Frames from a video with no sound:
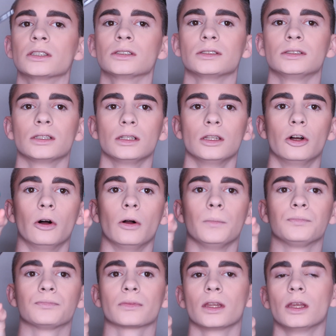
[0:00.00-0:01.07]
Just a
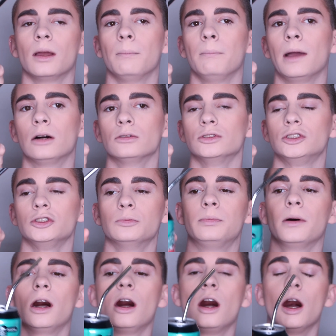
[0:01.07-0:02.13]
little Mountain Dew
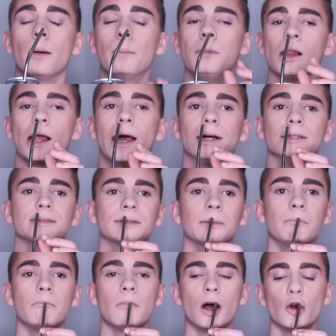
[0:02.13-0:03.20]
Baja Blast
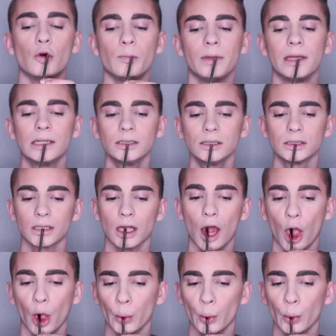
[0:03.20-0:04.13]
moment.